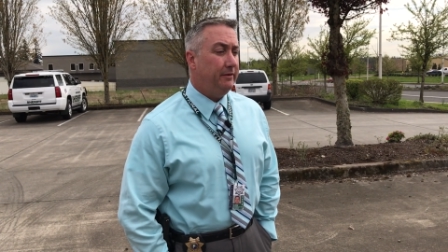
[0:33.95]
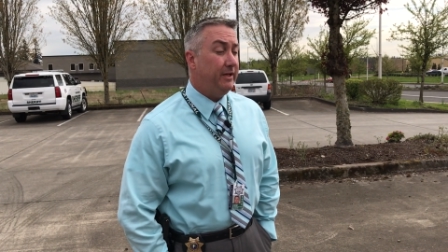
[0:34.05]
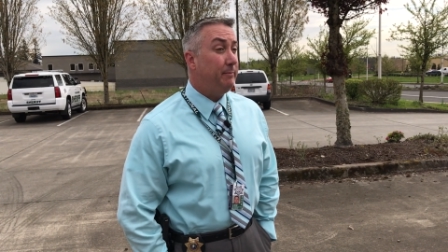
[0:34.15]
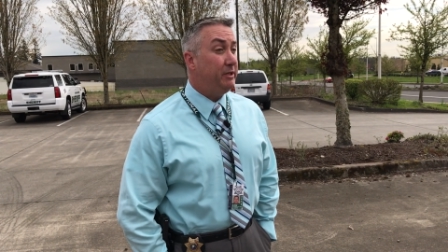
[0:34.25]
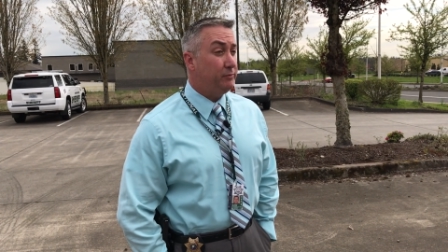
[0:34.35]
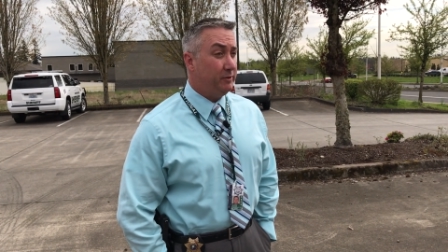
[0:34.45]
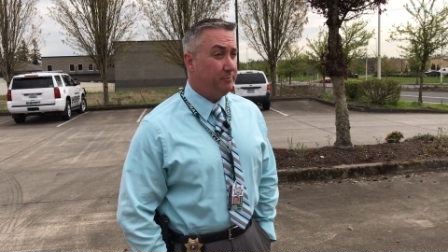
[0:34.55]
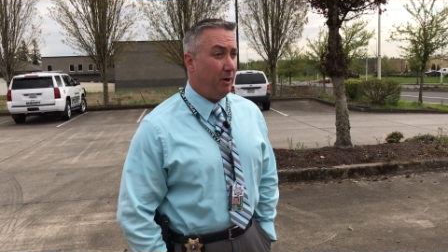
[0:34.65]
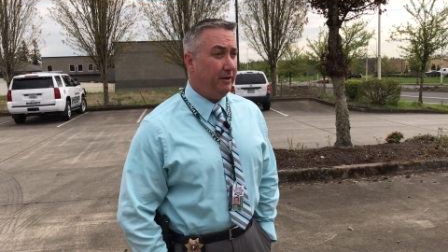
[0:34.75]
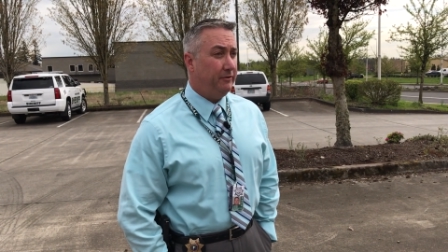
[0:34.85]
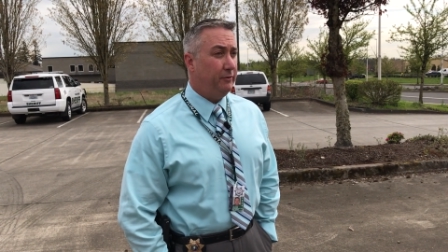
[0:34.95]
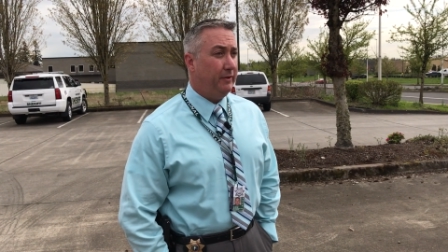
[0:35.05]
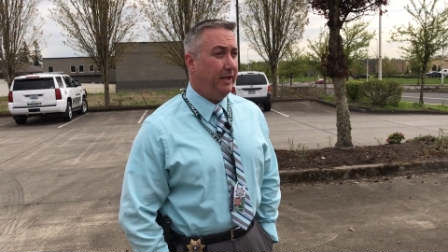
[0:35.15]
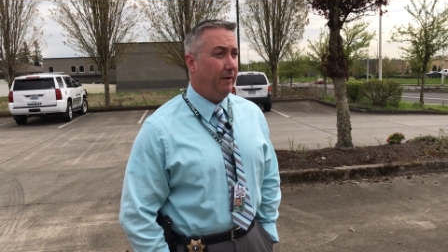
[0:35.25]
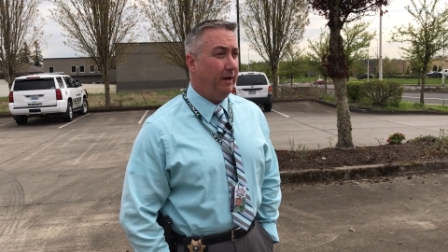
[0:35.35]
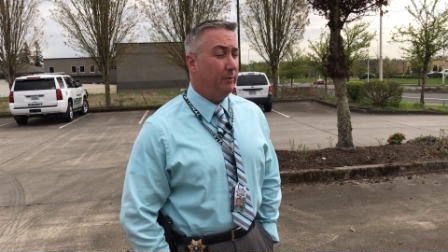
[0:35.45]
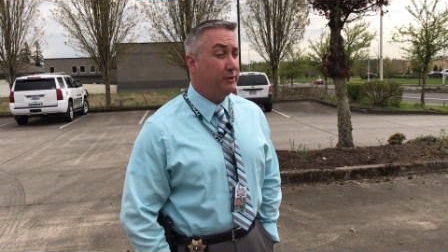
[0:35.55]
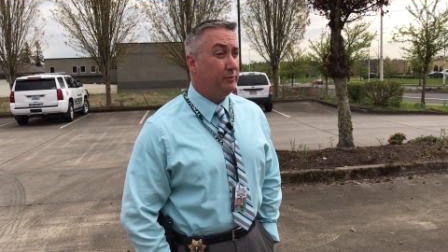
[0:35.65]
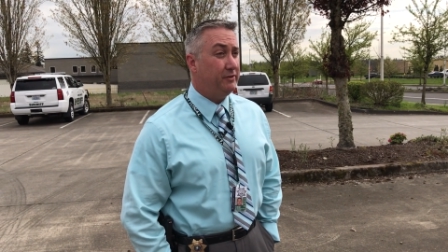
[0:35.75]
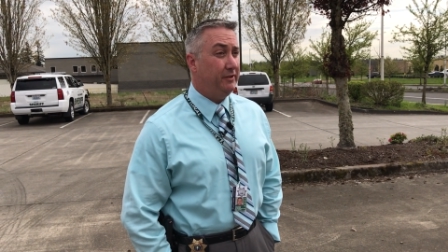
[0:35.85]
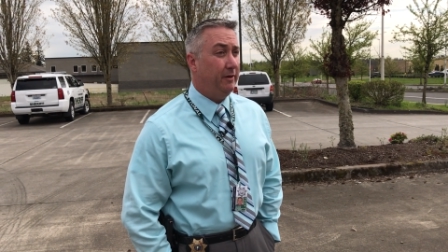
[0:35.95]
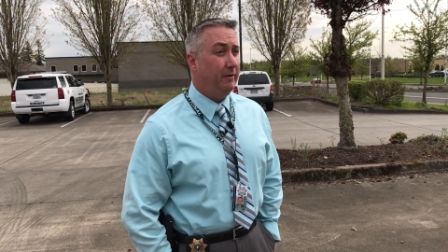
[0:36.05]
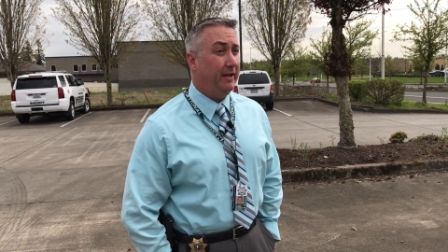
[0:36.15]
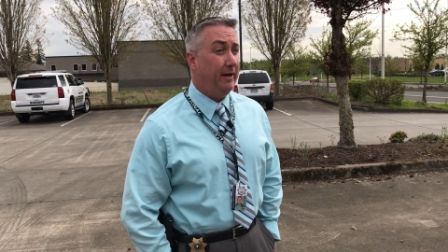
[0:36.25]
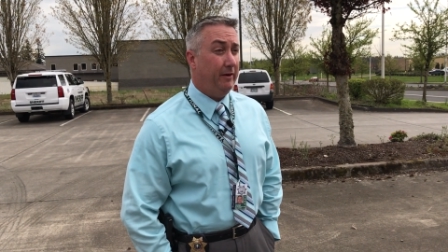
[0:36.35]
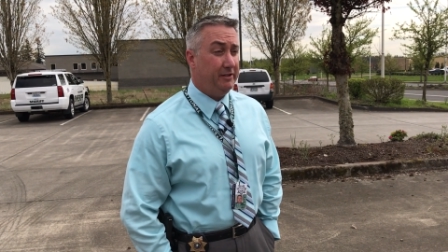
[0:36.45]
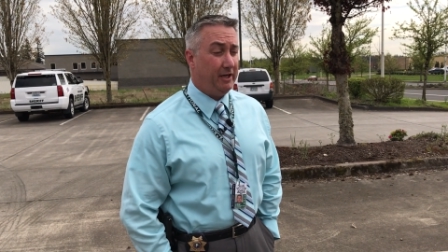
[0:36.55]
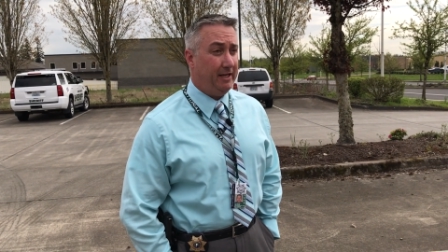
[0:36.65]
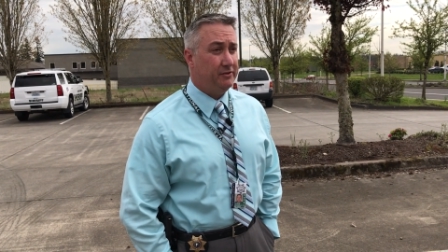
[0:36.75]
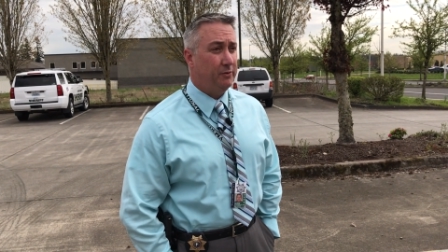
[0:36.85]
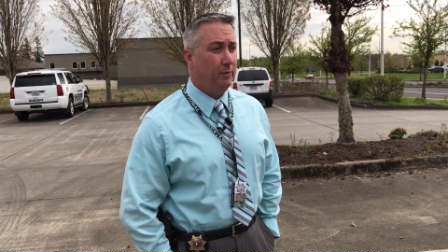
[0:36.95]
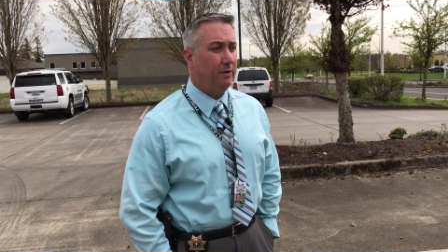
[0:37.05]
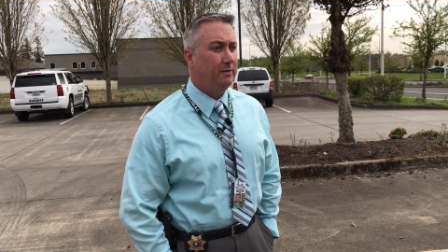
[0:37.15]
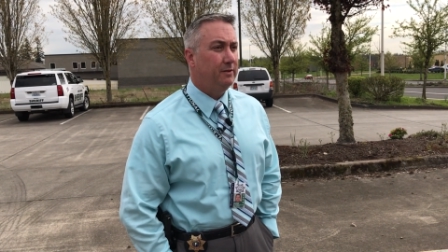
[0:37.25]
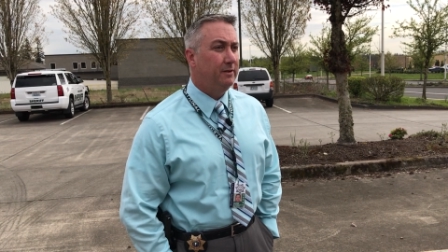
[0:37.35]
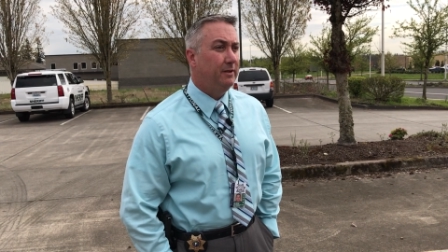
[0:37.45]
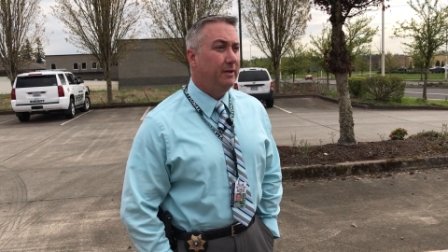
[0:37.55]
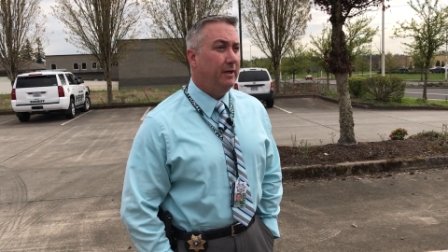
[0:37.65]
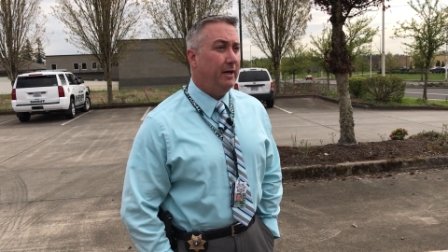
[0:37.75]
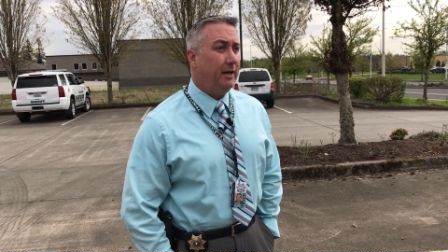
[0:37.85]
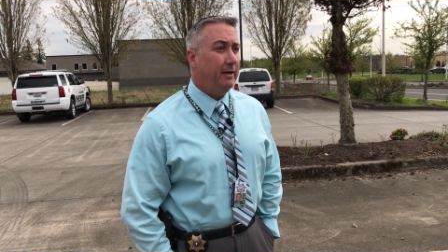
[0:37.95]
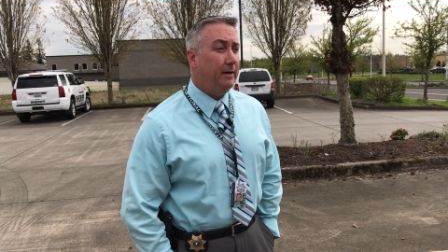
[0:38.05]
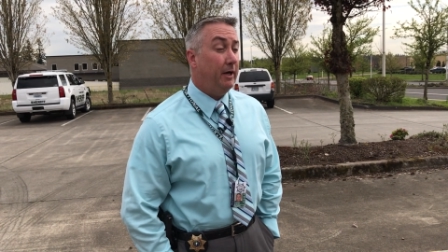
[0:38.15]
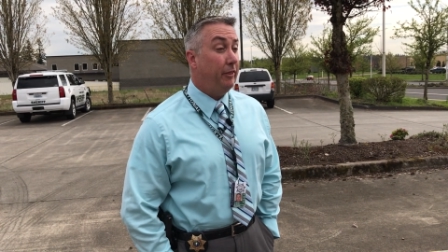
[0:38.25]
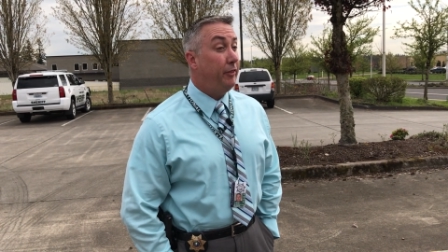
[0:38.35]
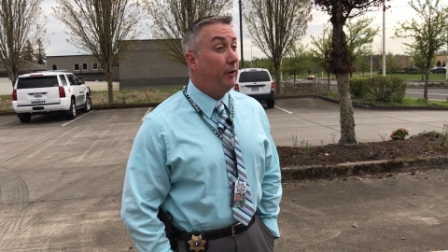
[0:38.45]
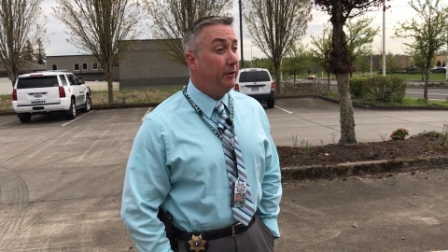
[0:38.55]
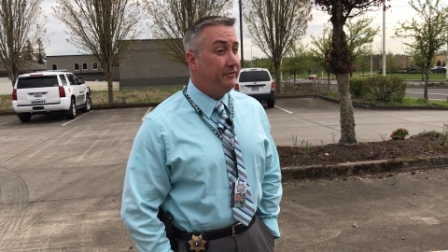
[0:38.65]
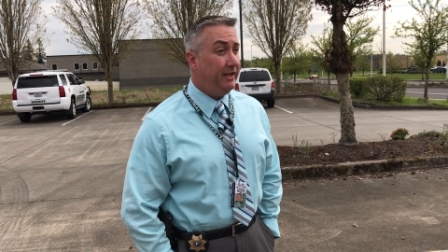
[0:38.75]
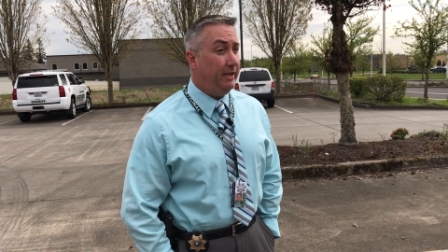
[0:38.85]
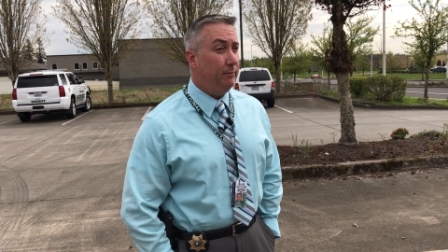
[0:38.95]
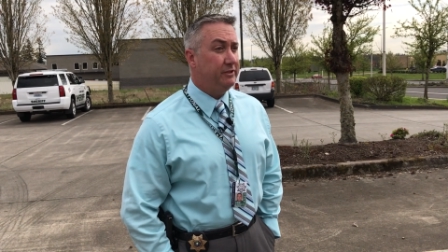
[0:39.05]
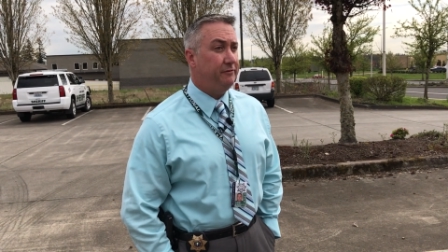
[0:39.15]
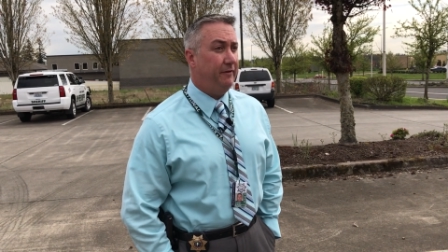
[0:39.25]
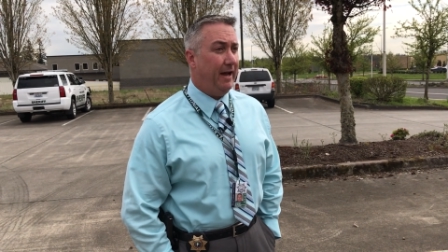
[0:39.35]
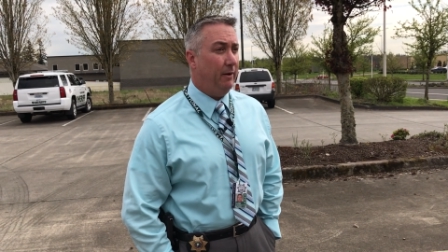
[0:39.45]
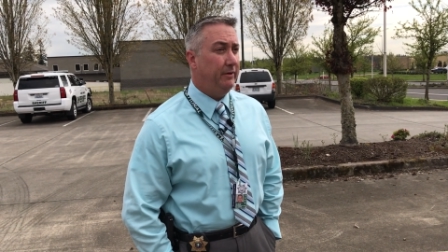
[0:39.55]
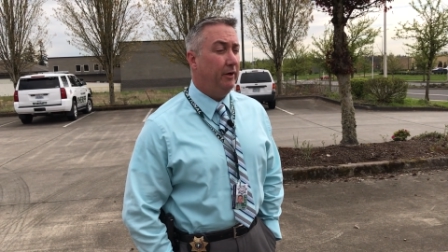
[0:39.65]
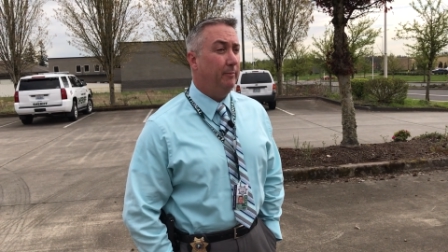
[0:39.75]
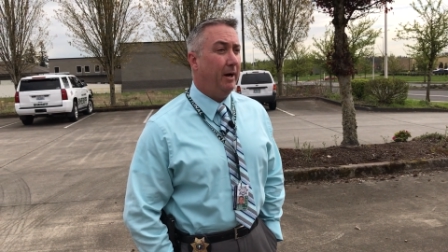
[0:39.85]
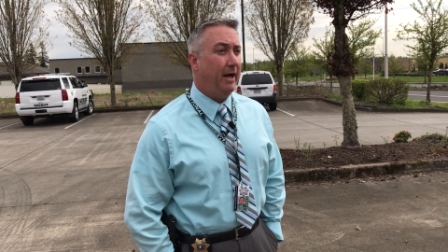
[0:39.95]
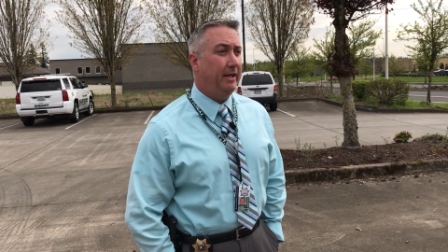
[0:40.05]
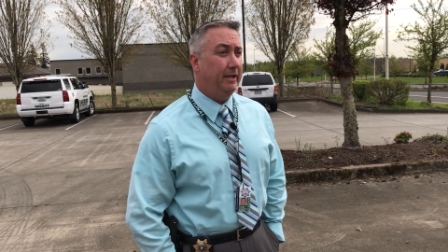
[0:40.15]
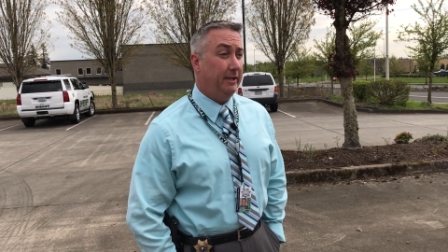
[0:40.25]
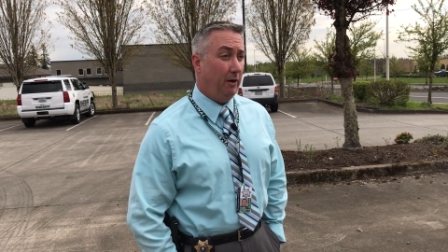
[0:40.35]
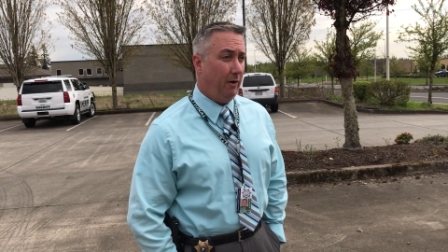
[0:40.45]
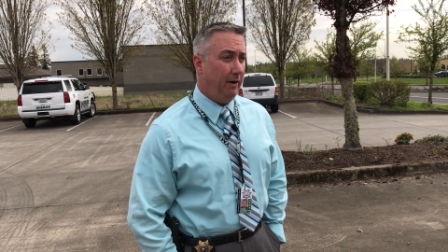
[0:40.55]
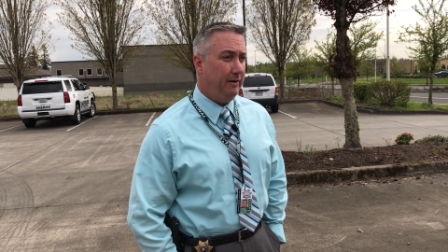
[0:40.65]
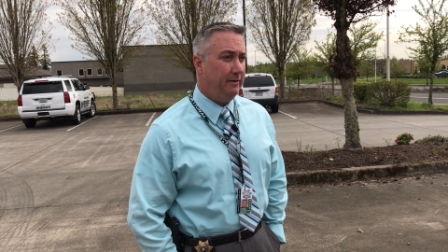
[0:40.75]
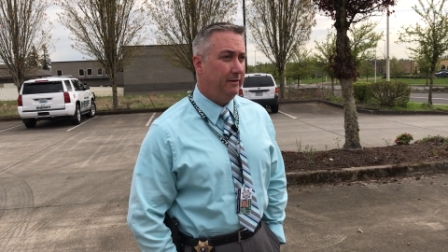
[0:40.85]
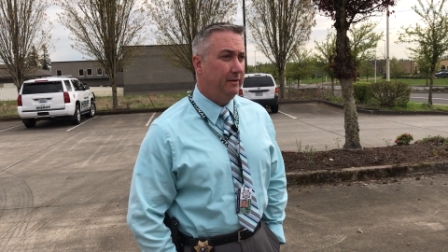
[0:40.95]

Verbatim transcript: Deputies responded to the area, which was near the Heritage High School. A 3rd teen was found nearby in a yard.